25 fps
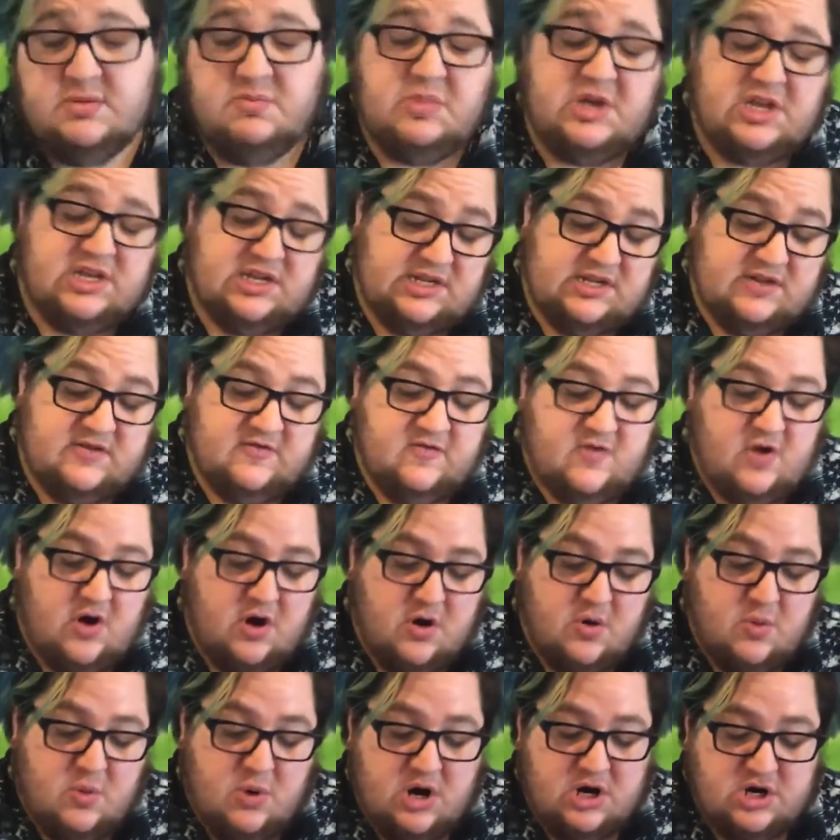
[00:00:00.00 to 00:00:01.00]
a piece of
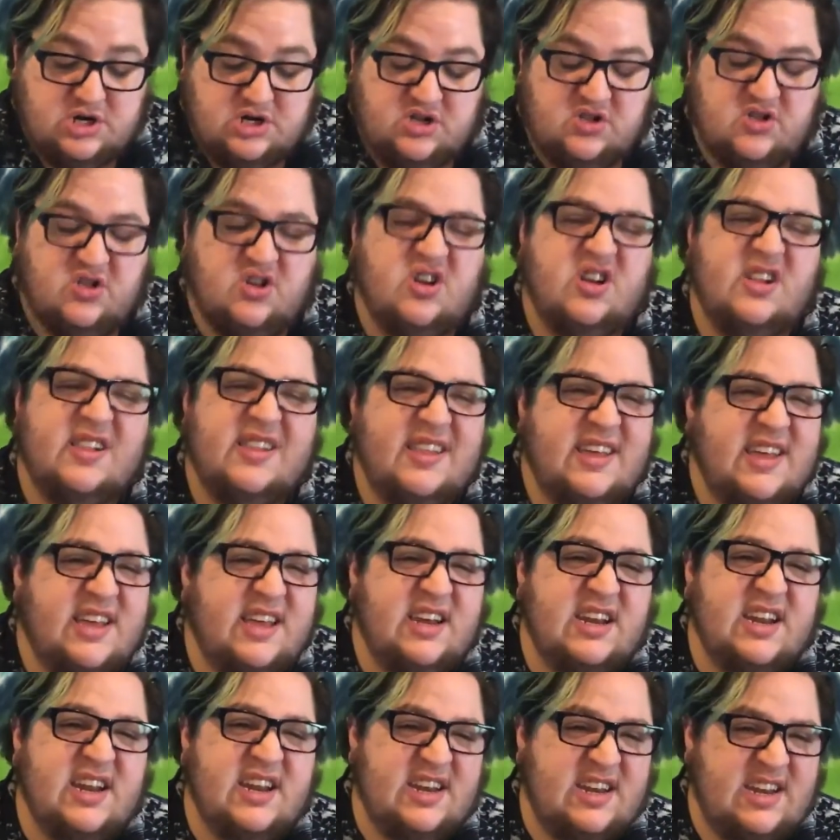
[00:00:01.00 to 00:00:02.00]
artwork to look
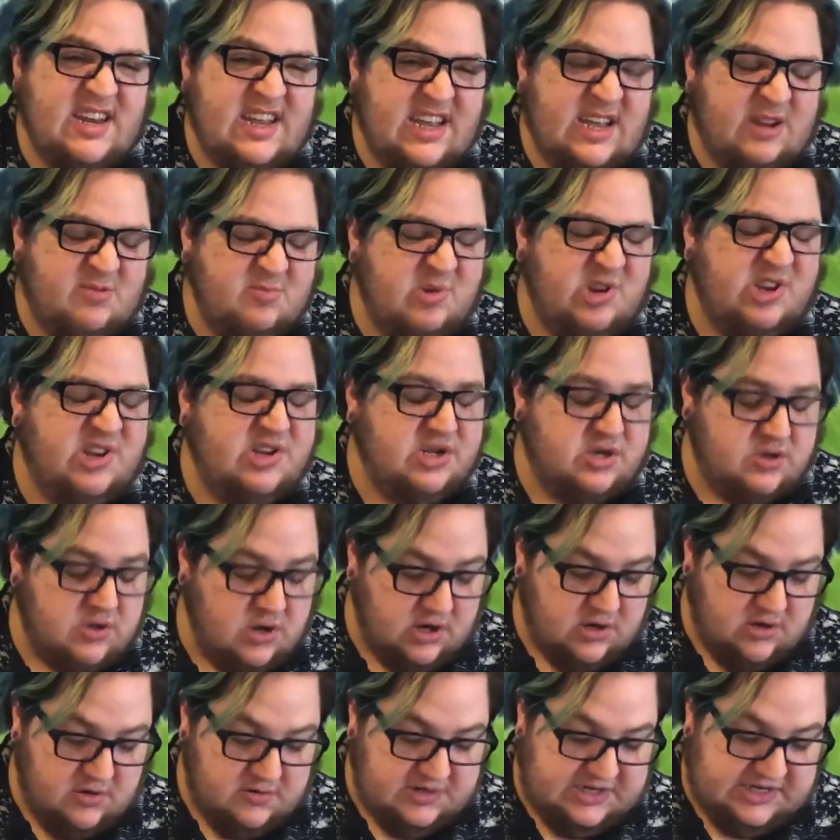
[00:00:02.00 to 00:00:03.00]
clean and neat, but you
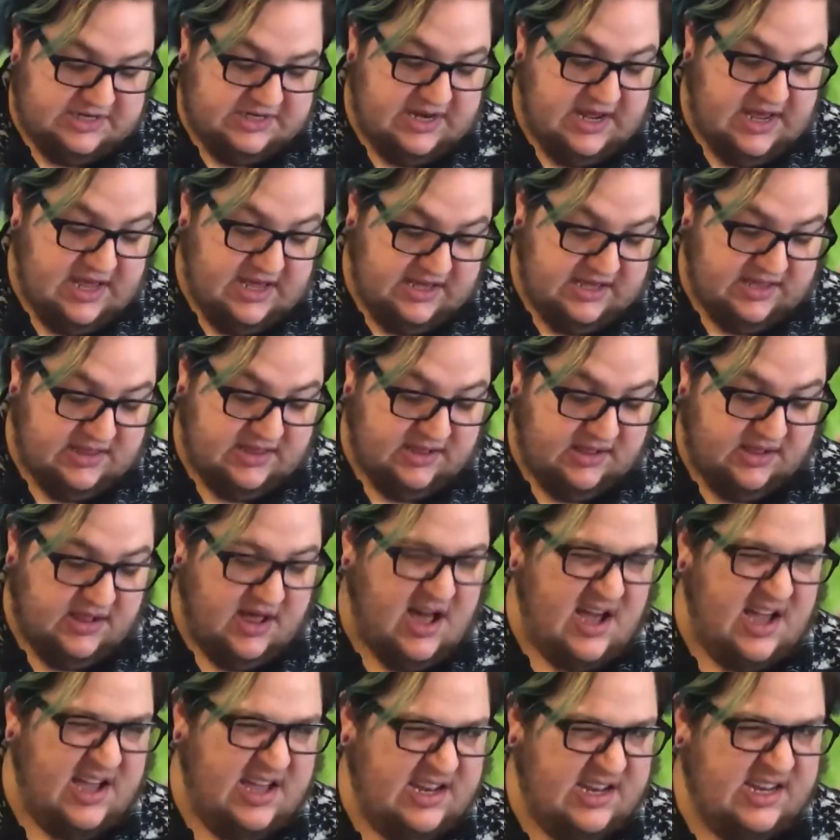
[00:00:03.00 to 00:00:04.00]
struggle with staying in the
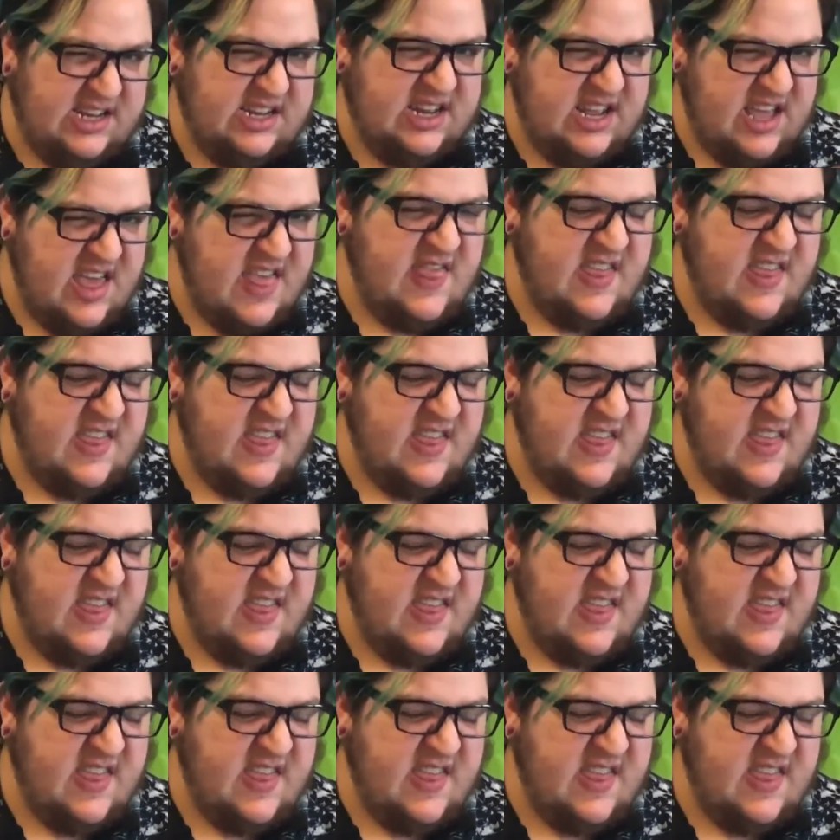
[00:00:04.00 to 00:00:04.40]
lines.